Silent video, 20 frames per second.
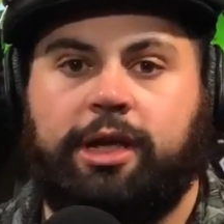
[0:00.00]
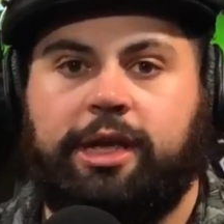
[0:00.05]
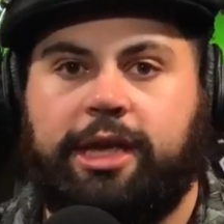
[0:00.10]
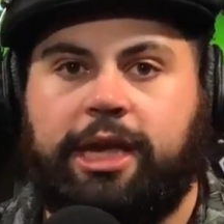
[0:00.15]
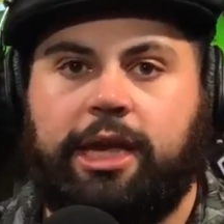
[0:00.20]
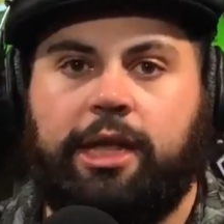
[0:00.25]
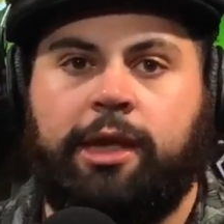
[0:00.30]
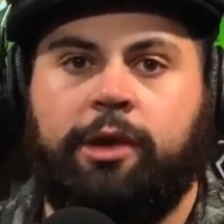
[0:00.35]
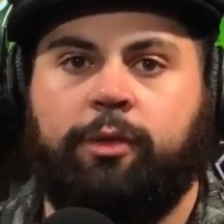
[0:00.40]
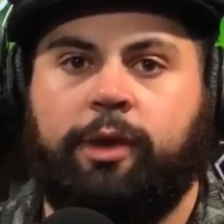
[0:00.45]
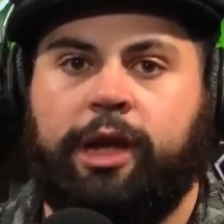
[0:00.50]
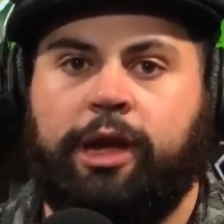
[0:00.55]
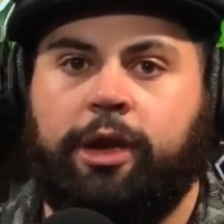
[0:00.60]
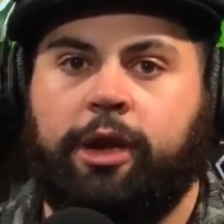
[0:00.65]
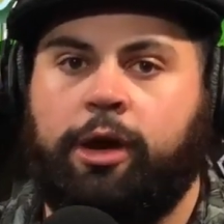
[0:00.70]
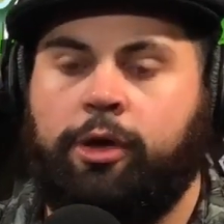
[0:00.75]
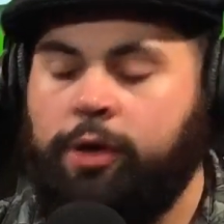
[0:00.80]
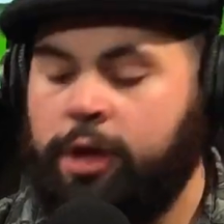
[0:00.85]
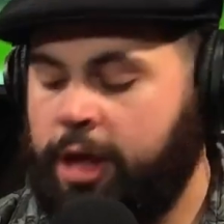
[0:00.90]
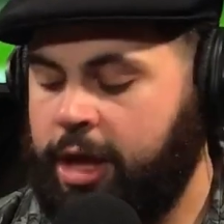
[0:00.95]
Keely
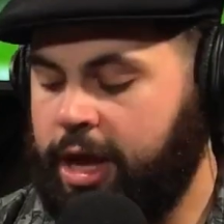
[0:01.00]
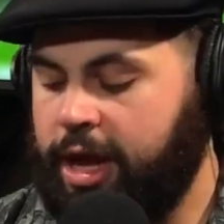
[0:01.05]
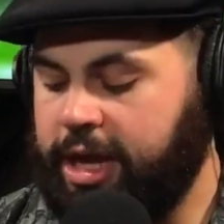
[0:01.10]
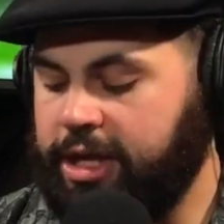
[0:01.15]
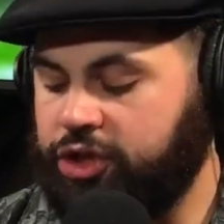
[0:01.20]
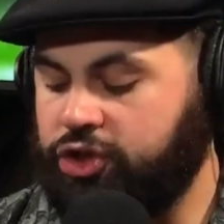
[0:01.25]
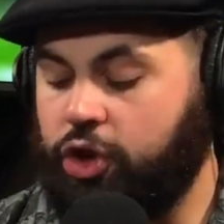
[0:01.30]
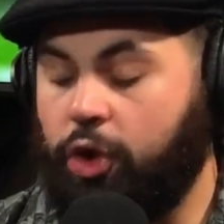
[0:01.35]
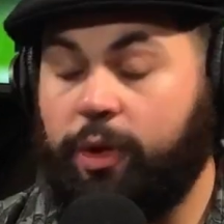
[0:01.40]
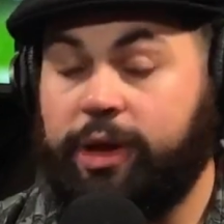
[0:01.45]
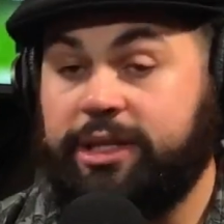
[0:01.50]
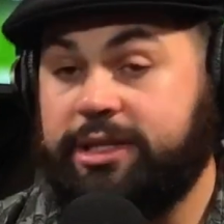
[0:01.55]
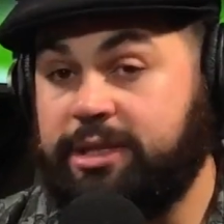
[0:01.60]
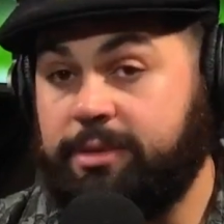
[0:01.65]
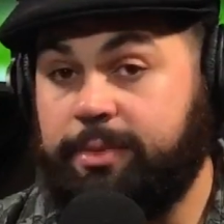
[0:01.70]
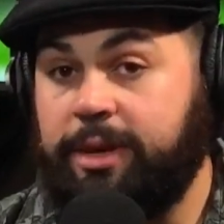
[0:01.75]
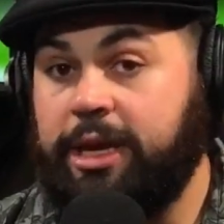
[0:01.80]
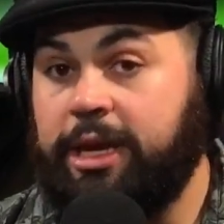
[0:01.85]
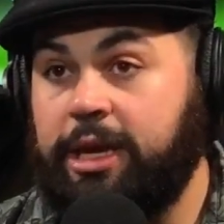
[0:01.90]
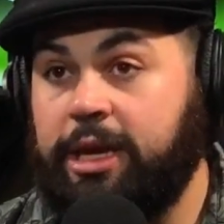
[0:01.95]
Ringo is going to
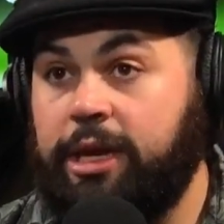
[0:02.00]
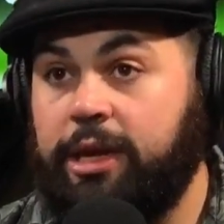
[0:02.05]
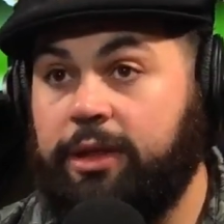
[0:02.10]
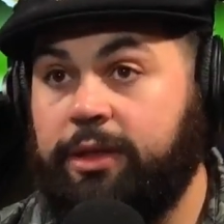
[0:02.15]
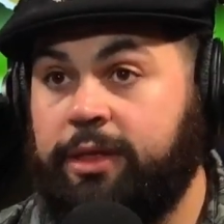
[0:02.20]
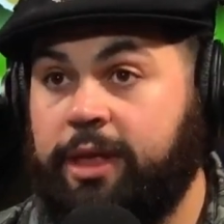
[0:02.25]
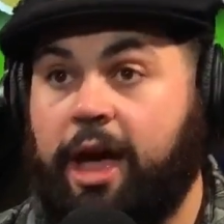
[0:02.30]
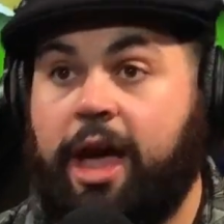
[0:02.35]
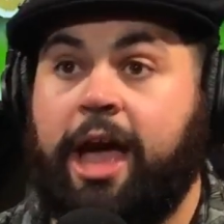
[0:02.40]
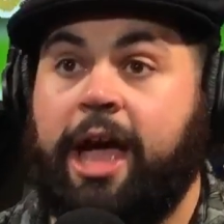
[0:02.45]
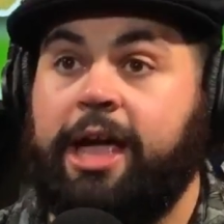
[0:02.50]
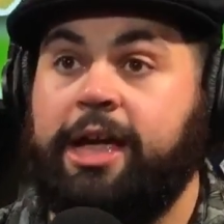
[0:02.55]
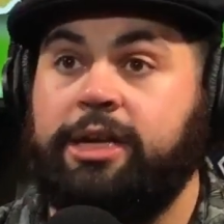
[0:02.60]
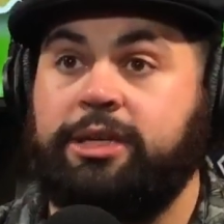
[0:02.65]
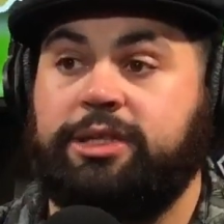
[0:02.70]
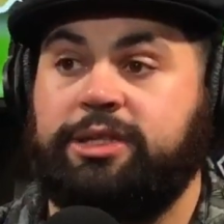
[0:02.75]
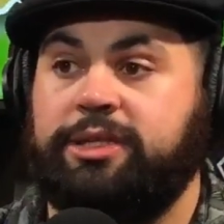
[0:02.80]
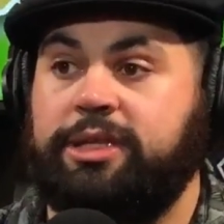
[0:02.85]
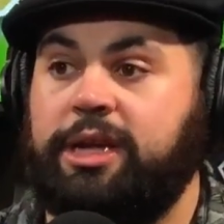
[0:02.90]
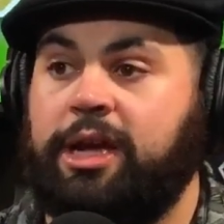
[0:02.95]
be the
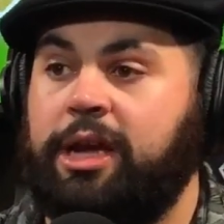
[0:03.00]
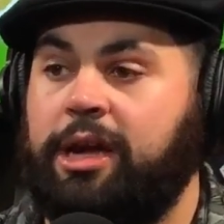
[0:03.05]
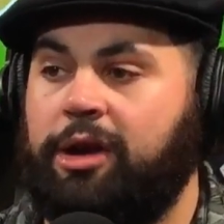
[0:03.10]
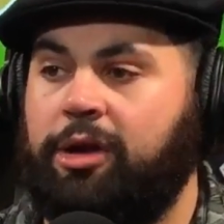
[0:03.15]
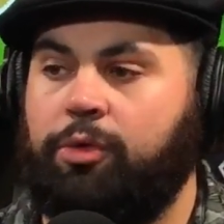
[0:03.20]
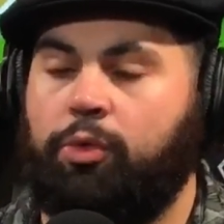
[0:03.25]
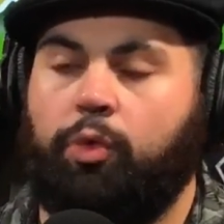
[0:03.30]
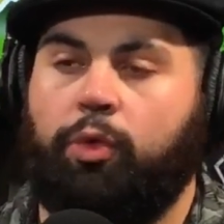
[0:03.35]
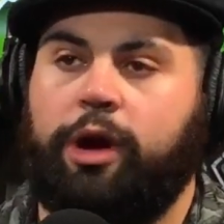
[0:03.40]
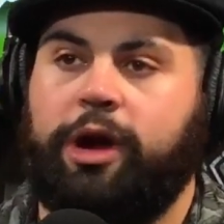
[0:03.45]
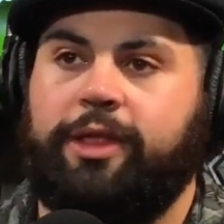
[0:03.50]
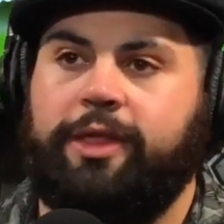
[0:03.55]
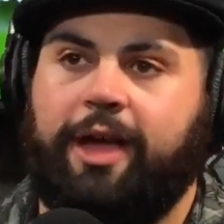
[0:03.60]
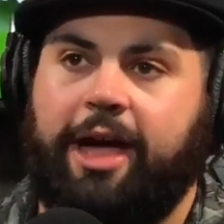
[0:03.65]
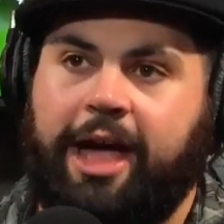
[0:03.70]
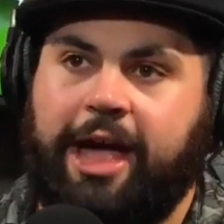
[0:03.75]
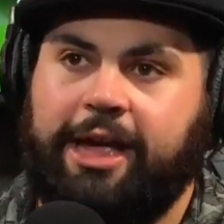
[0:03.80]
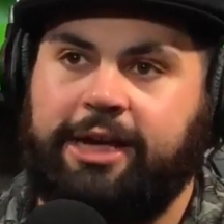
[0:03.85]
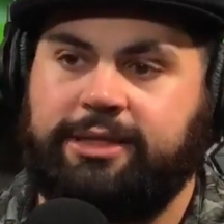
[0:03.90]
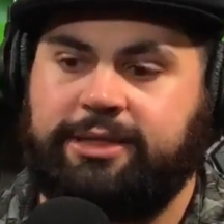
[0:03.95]
highest or one of the
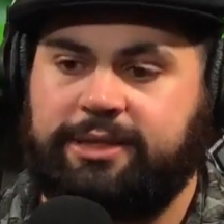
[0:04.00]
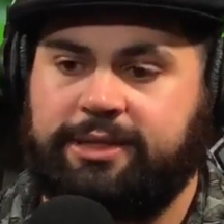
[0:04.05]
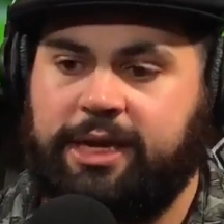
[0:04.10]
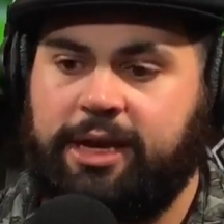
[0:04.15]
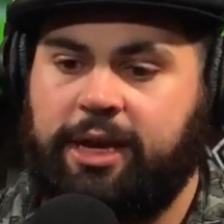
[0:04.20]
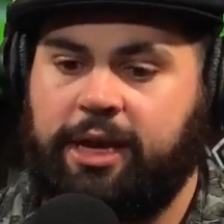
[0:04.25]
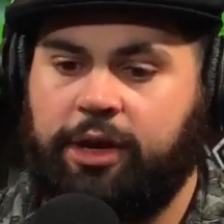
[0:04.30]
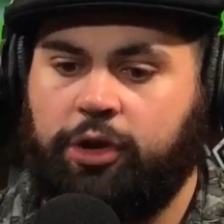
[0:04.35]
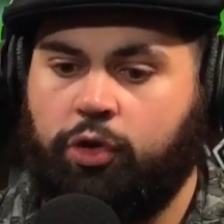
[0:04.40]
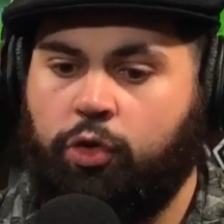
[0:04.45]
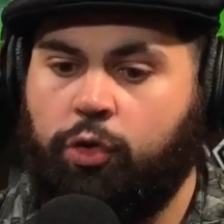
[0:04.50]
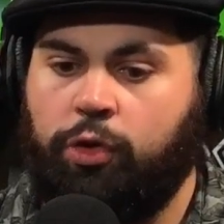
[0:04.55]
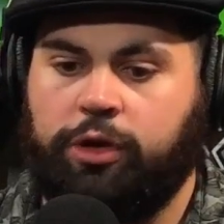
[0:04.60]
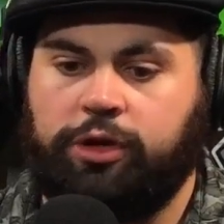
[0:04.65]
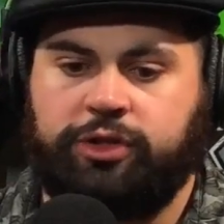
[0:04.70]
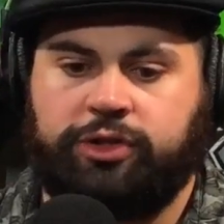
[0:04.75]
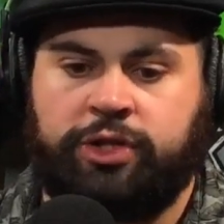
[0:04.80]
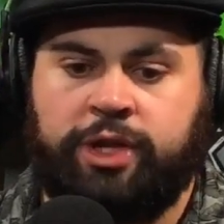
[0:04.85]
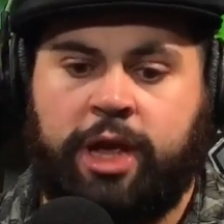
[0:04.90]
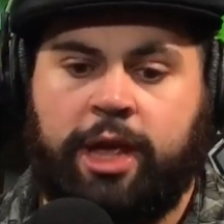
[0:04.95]
highest
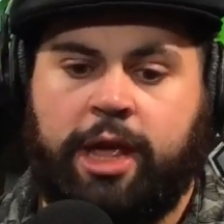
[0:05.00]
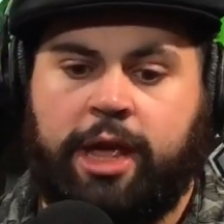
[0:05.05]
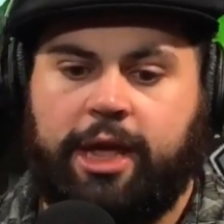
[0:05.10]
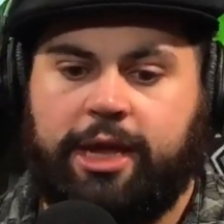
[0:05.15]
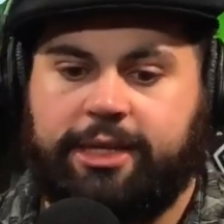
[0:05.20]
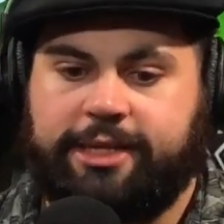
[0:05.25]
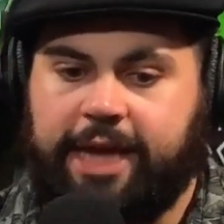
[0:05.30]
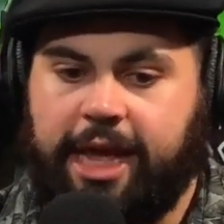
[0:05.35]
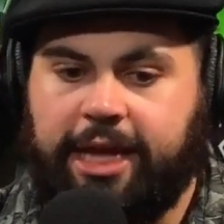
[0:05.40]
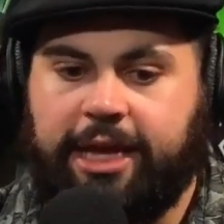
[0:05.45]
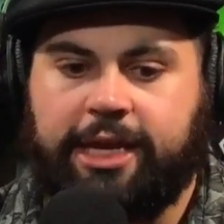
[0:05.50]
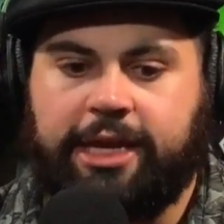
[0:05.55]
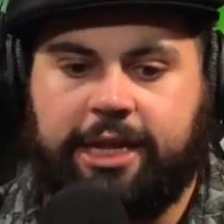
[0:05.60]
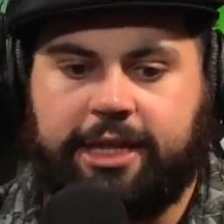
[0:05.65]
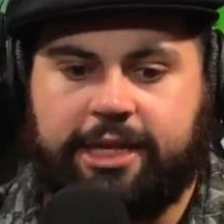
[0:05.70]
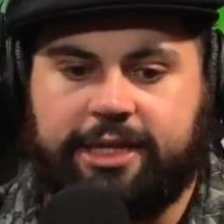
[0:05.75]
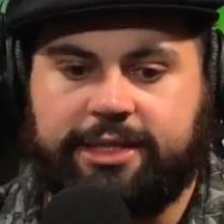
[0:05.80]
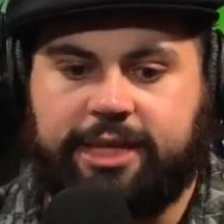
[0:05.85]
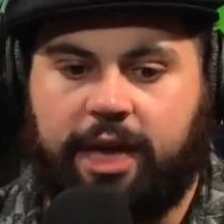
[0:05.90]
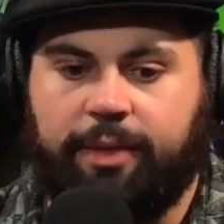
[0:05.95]
corners taken
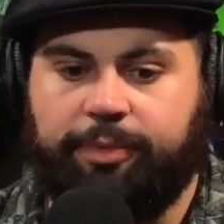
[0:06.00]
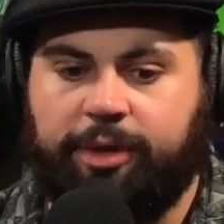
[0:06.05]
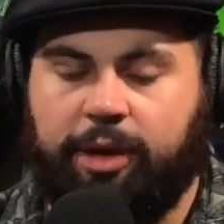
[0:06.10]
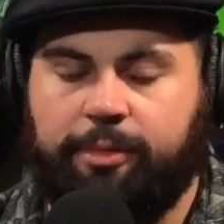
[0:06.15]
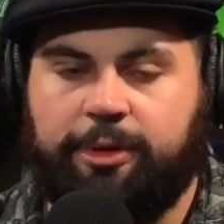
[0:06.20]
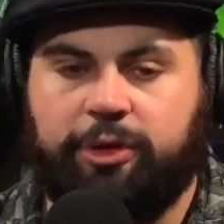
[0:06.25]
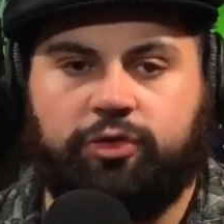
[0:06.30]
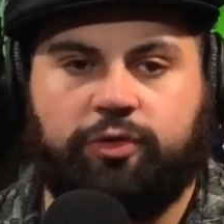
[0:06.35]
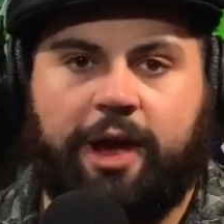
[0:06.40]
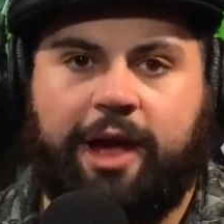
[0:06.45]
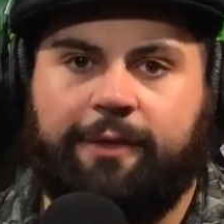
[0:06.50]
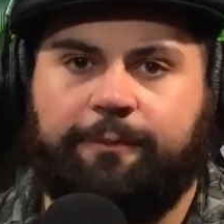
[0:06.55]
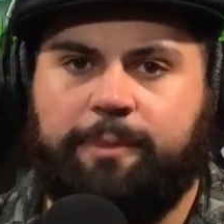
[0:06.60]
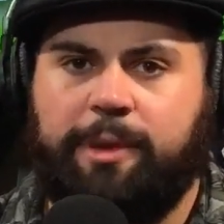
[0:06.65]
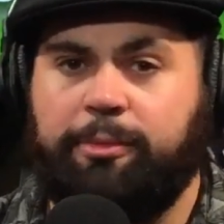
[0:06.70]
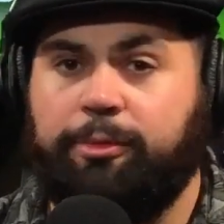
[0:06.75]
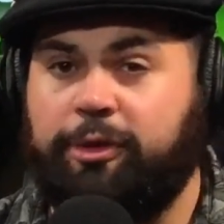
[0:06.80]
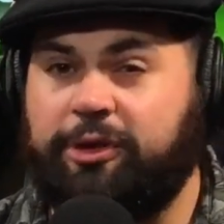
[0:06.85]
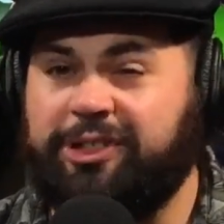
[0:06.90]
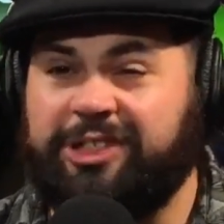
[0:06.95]
in this upcoming draft.
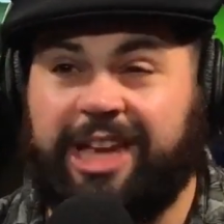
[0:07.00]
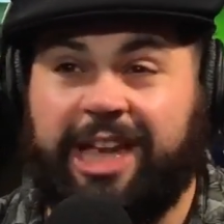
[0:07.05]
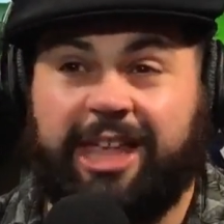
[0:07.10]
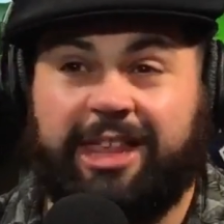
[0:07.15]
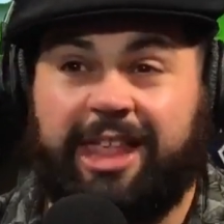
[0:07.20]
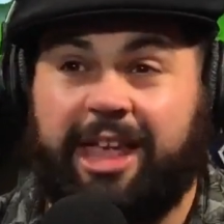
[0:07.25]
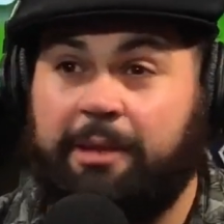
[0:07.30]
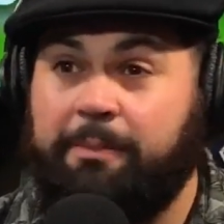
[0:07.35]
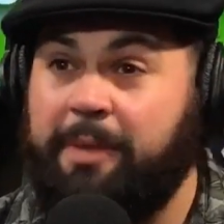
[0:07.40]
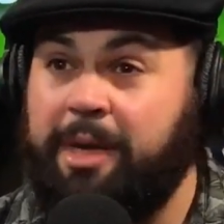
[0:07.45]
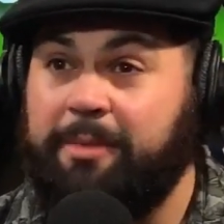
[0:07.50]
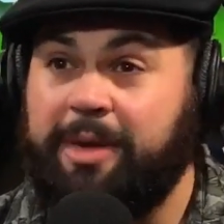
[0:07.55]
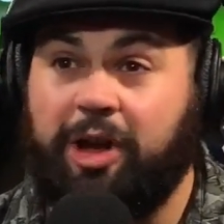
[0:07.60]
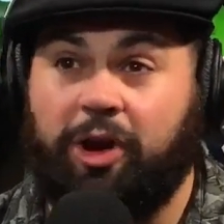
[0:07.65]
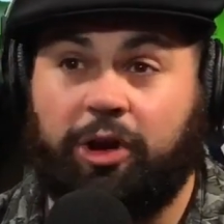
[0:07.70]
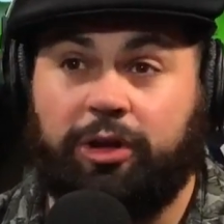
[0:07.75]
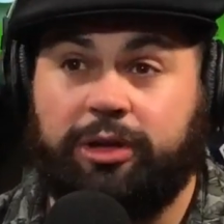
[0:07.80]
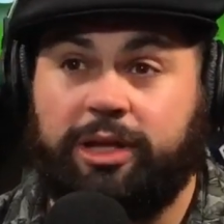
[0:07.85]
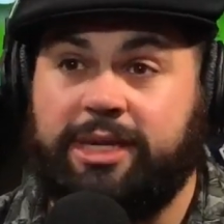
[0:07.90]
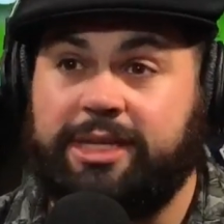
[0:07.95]
People are saying like maybe
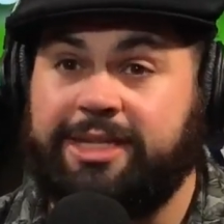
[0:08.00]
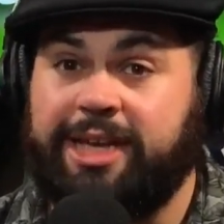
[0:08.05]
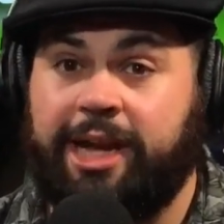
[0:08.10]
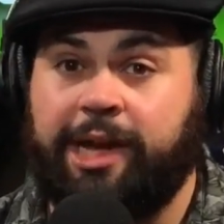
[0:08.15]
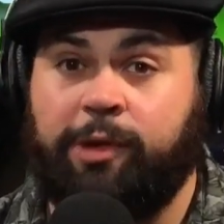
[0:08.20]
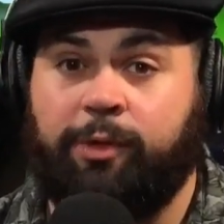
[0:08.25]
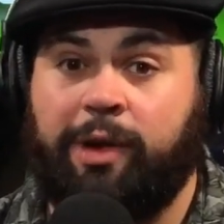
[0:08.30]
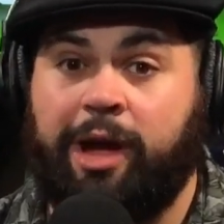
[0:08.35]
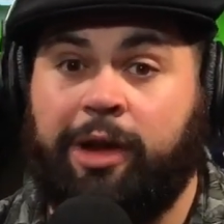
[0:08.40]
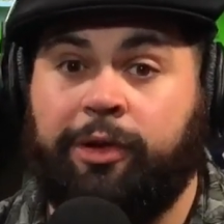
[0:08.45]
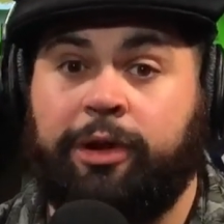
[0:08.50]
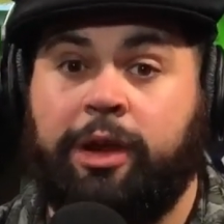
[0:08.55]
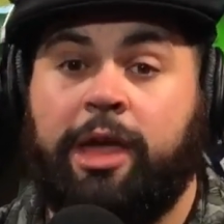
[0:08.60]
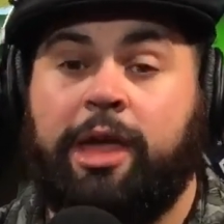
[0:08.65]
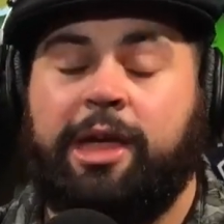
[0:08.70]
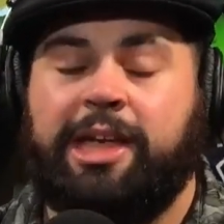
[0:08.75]
early second round.